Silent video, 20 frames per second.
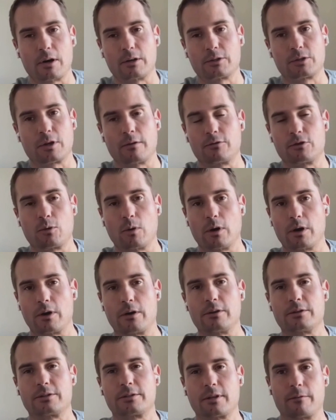do. I also have
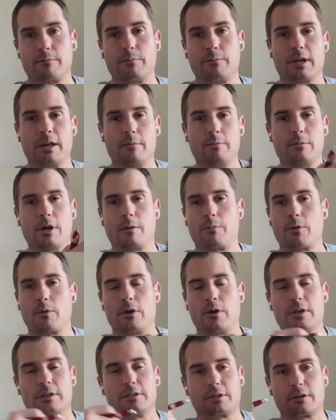Twitter and stuff, but hit me
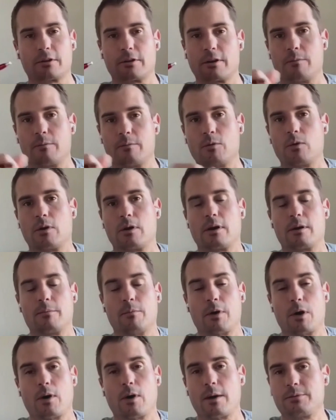up on Instagram
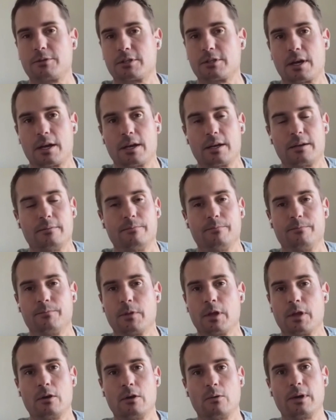or at my website
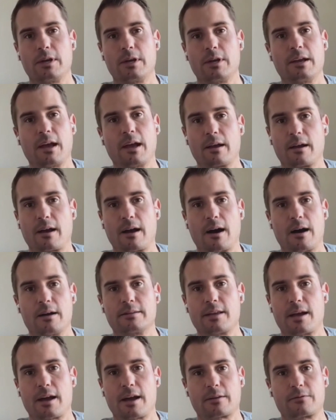and we can get in
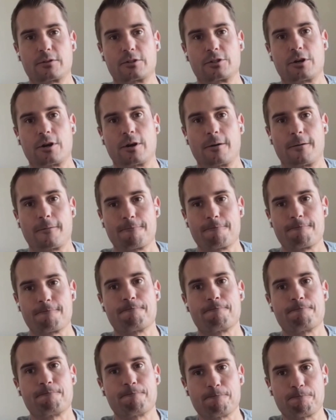contact for sure.
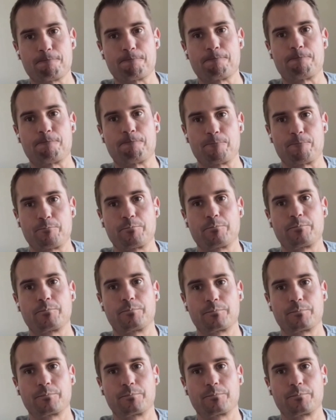Well, thank you so